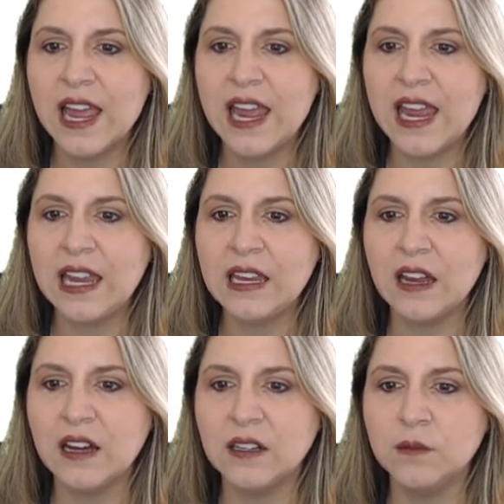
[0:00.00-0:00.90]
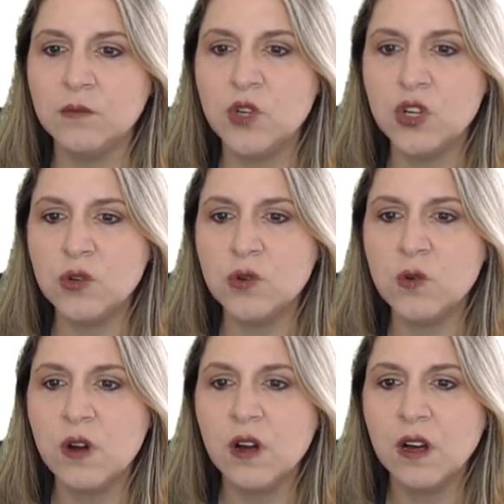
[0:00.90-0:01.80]
a
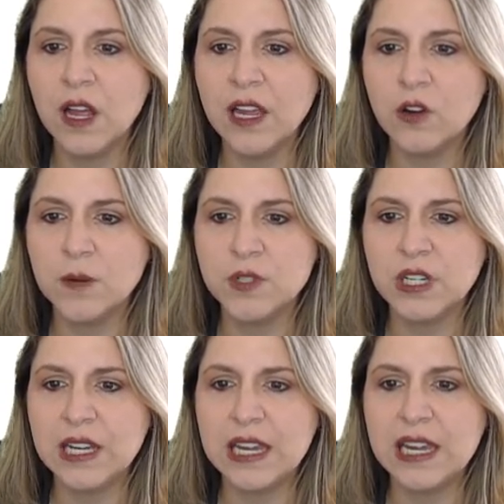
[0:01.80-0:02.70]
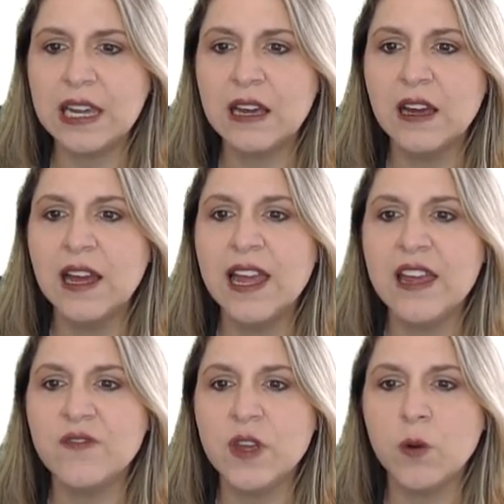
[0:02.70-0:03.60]
new encryption key.
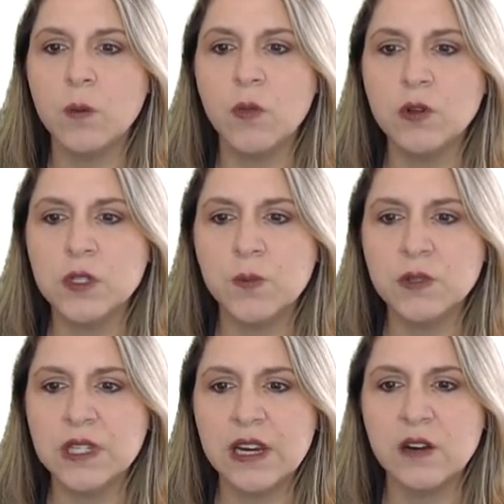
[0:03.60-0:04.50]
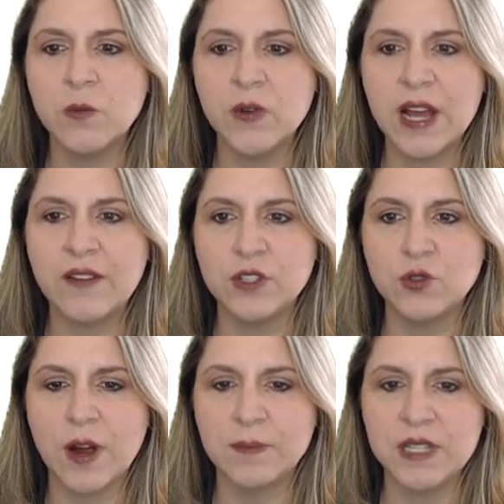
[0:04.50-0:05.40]
If there were multiples here, we would have a
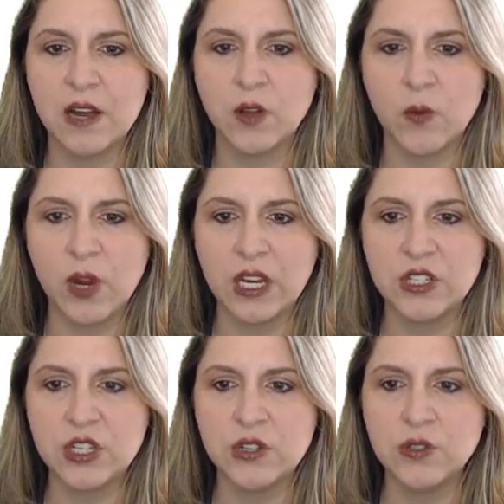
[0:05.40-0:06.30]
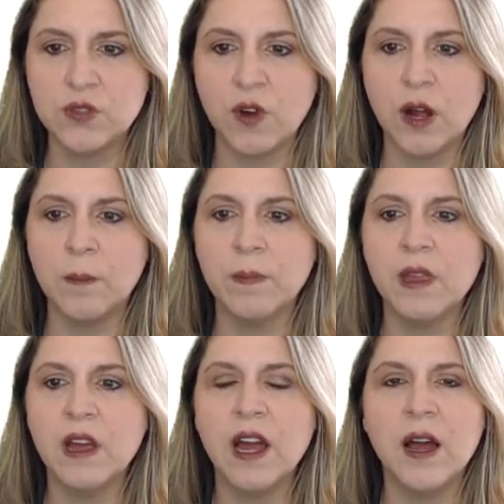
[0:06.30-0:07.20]
drop down that we could choose from.
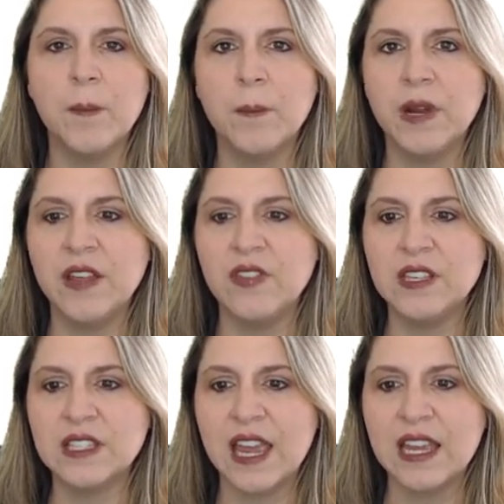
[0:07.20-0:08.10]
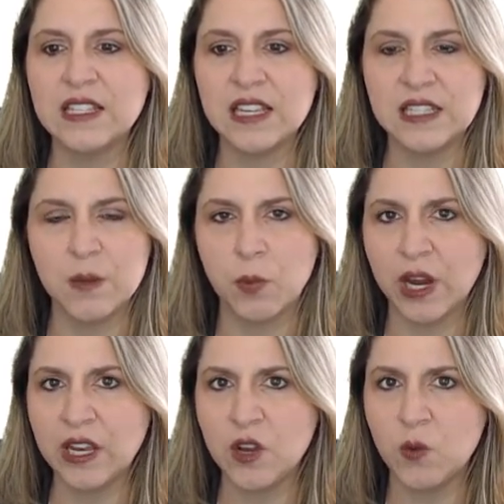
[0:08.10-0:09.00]
But in this case, it's a
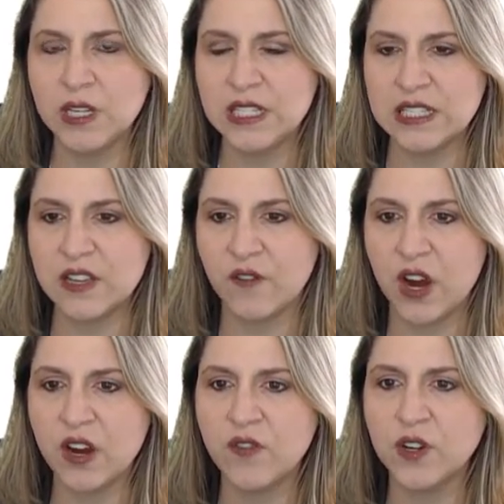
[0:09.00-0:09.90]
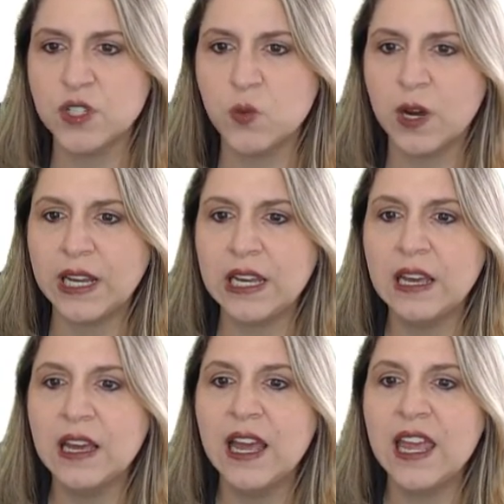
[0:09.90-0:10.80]
brand new one. It's our very first one.
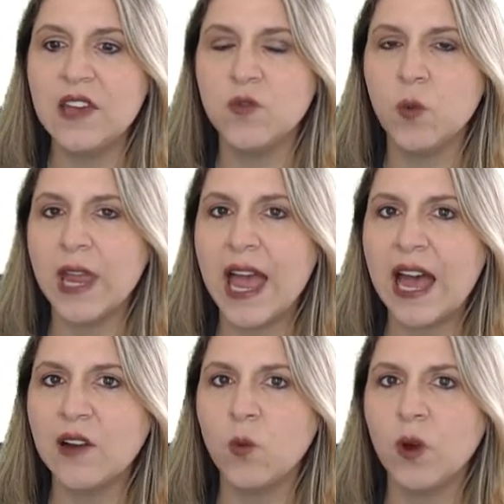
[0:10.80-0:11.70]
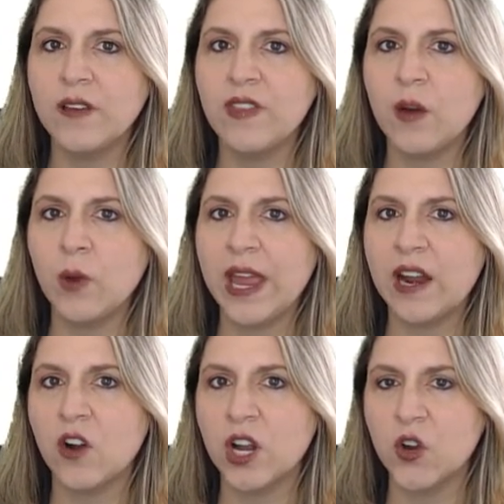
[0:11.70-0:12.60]
If we had one that we had
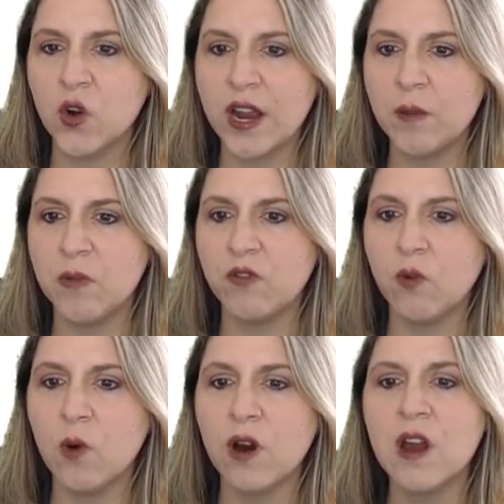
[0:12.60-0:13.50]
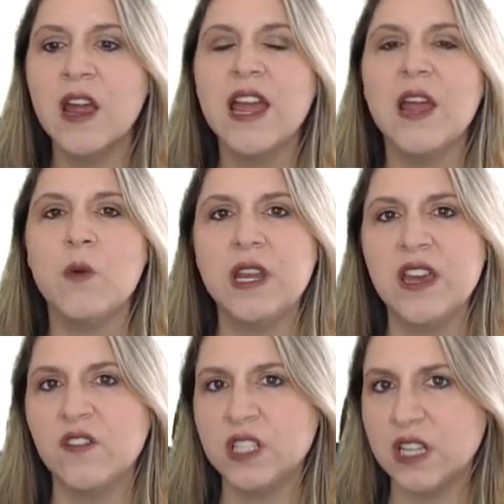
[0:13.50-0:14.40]
already created before, it would
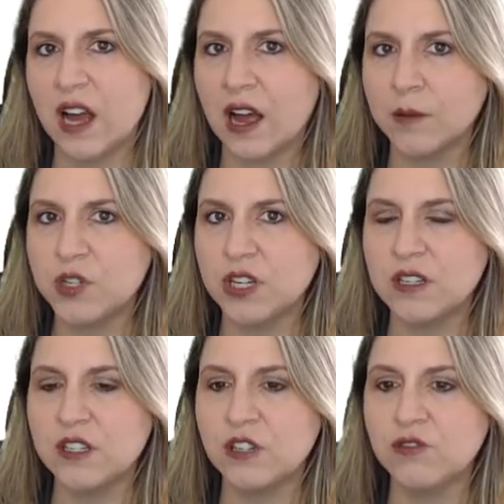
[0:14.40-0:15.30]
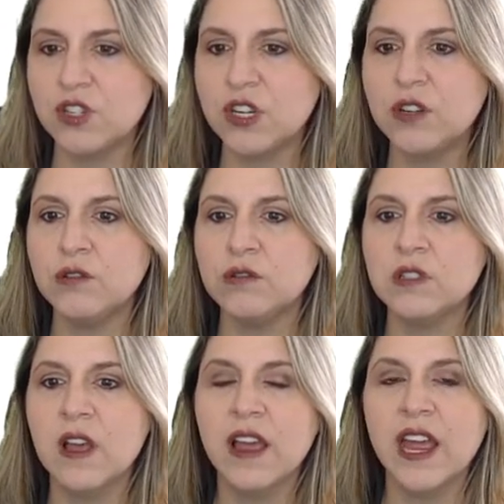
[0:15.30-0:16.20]
give us an option to
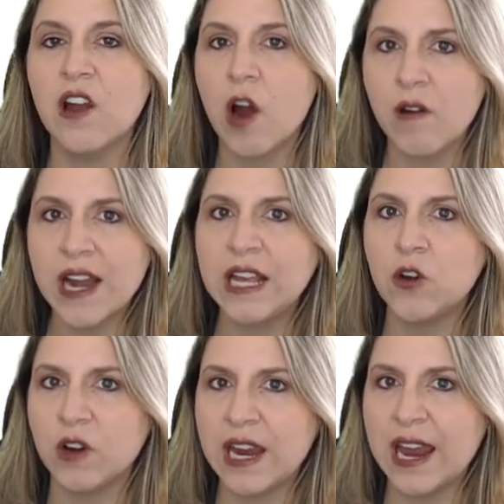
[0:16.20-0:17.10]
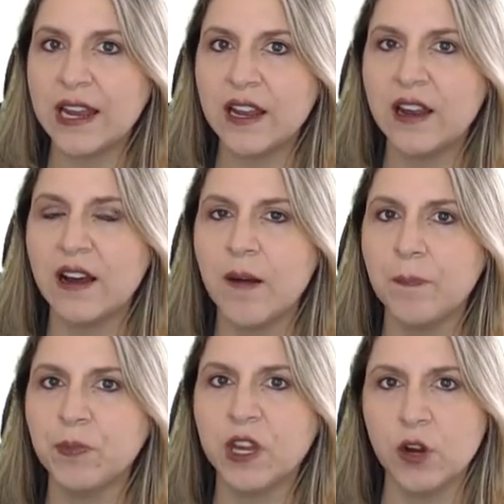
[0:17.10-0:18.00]
choose an already created
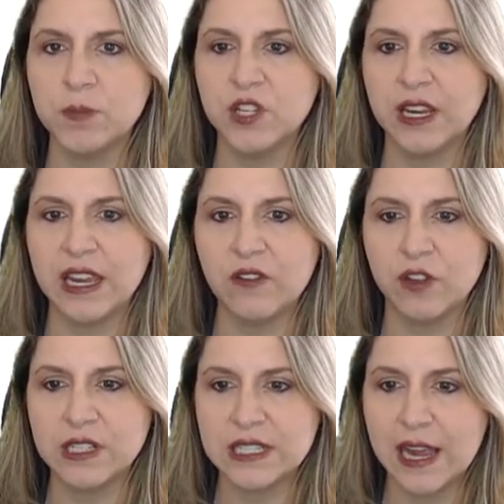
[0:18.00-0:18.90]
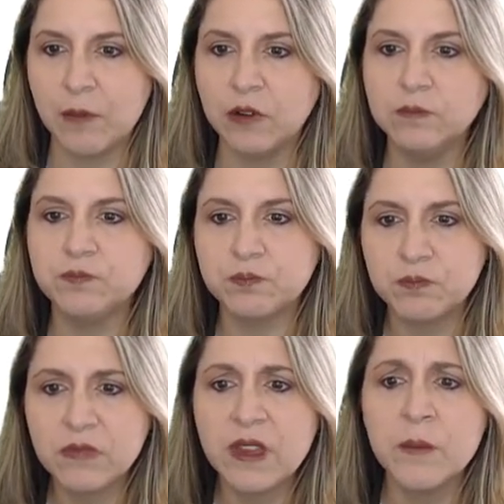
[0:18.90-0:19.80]
encryption key for this table.
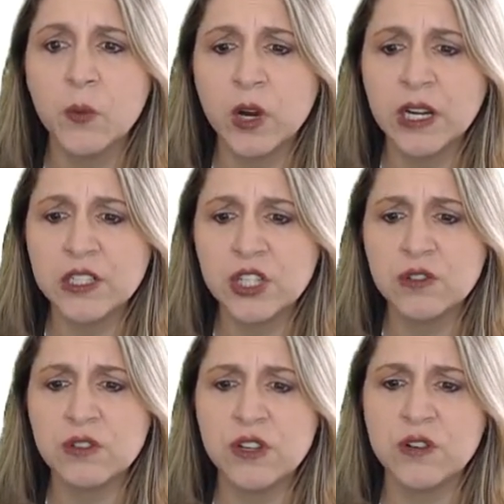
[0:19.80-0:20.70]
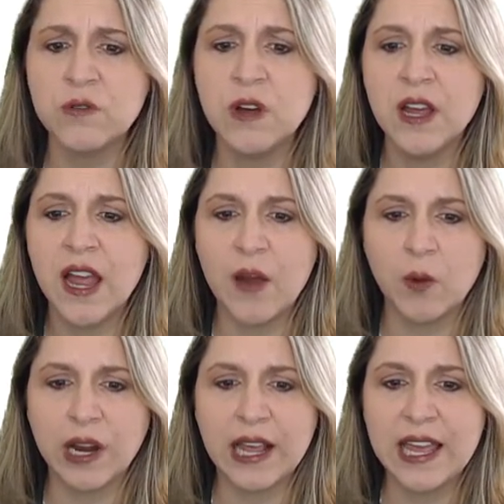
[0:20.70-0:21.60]
But we're going to choose new, and
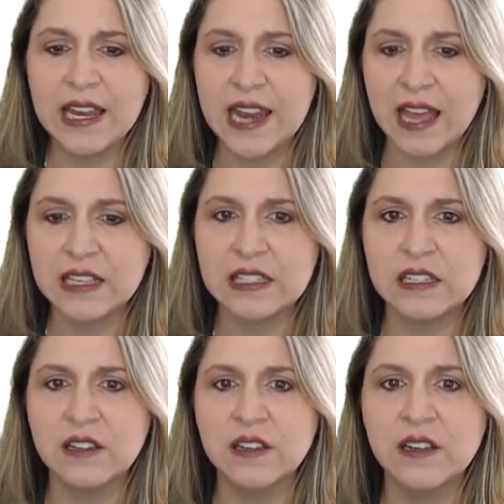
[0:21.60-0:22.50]
we're going to hit next.